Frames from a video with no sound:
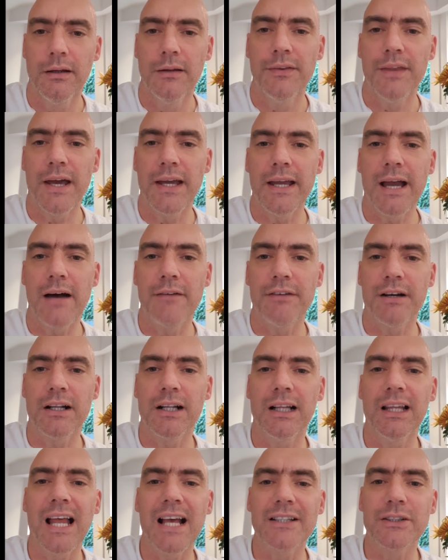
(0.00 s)
they have a
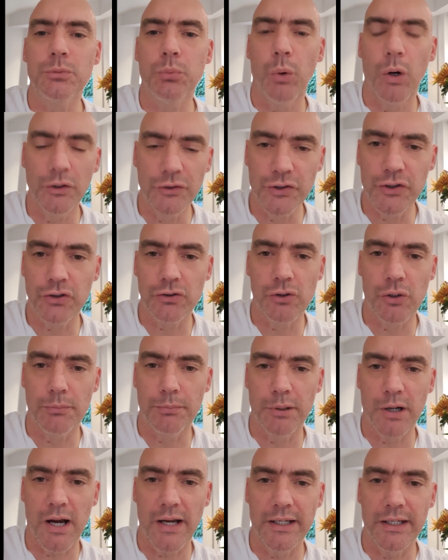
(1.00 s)
class 1 scrub
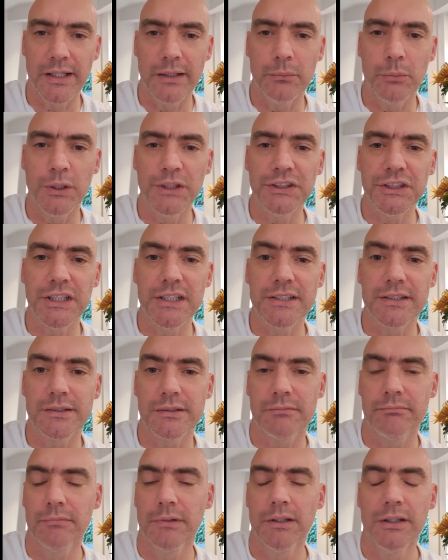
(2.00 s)
rating, which is
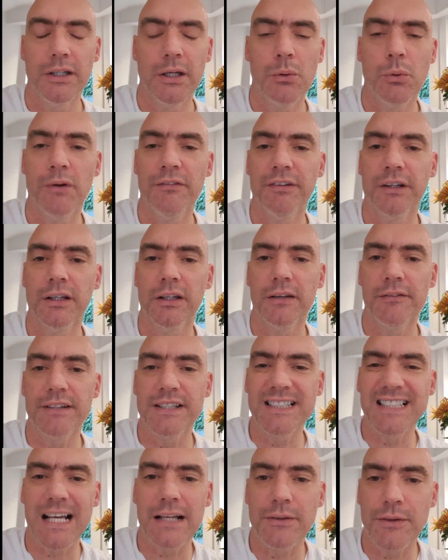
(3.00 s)
the equivalent of a
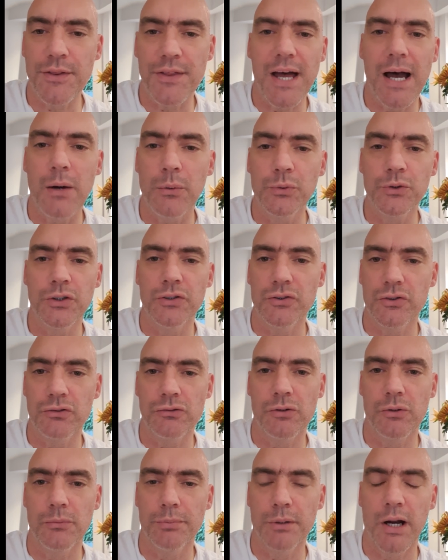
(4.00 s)
10,000
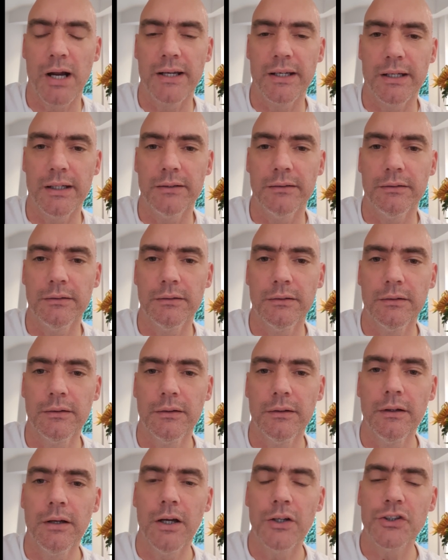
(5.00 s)
scrub rating,
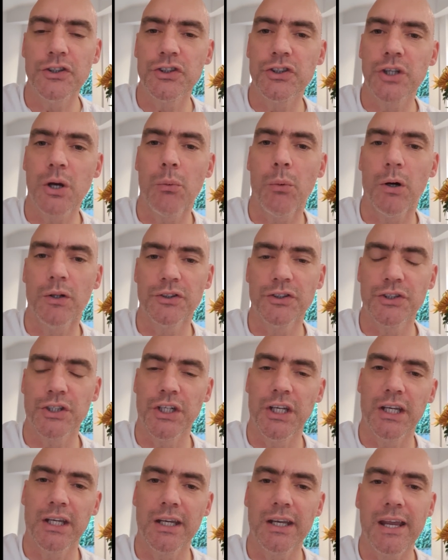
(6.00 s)
and so on. So
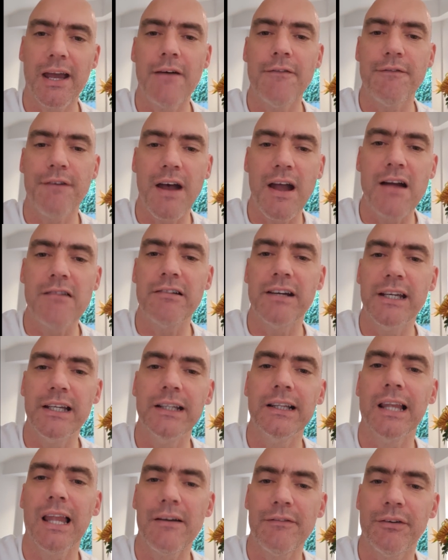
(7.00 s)
you can get varying
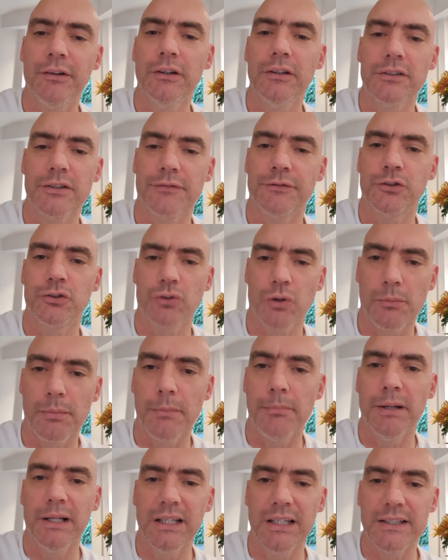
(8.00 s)
levels of
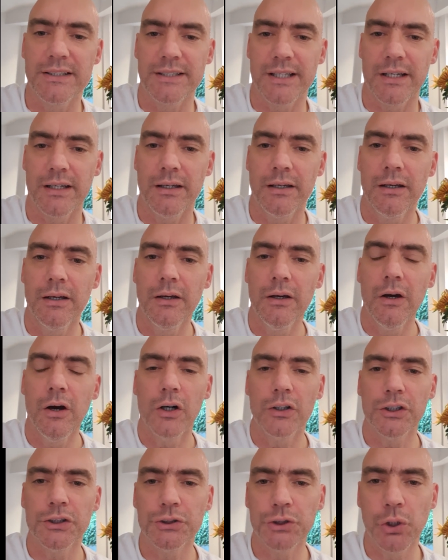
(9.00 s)
scrubbability
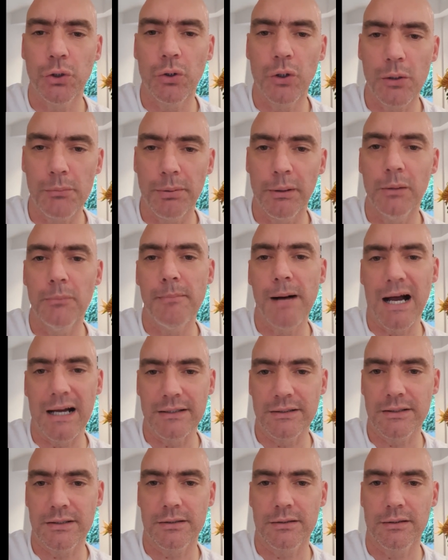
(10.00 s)
on a durable
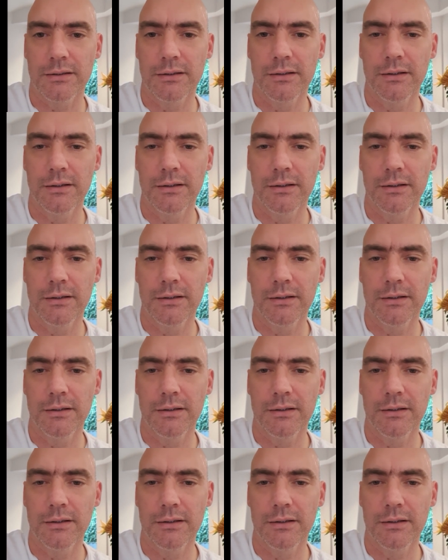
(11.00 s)
matte.